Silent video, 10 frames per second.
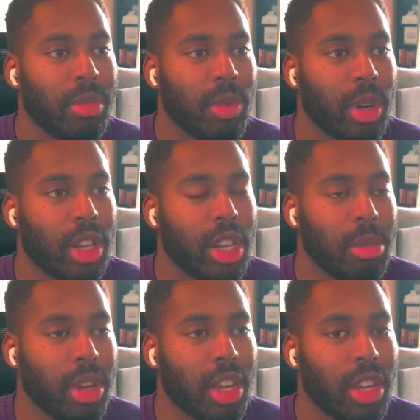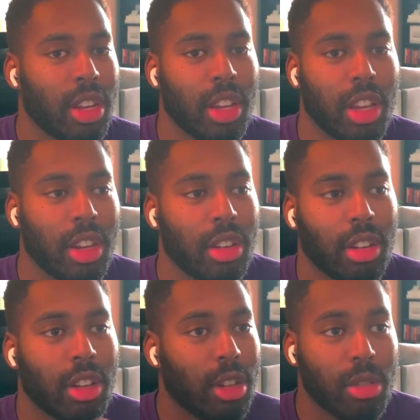reclaiming it and
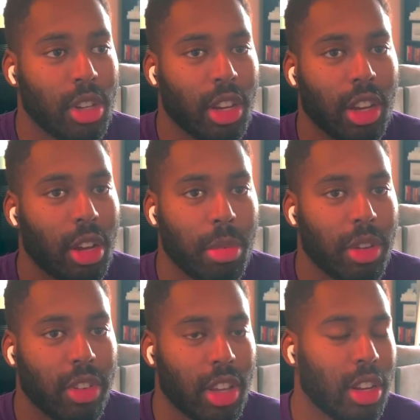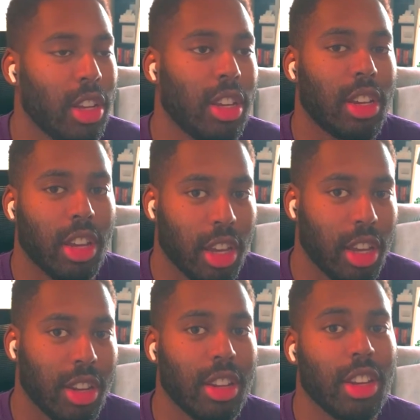closing above it
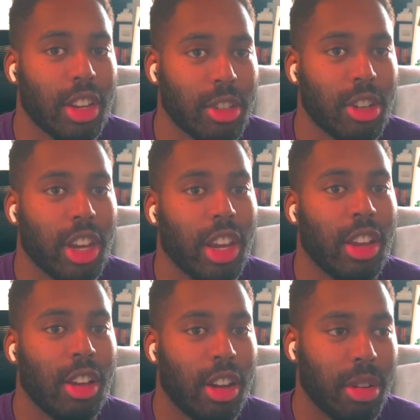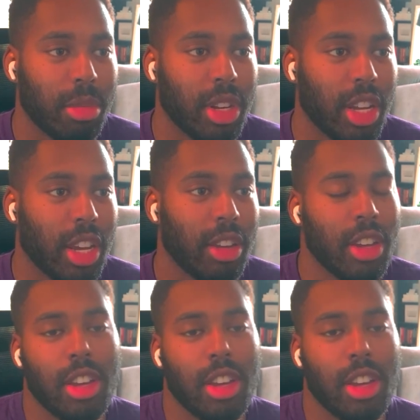again yesterday on Monday.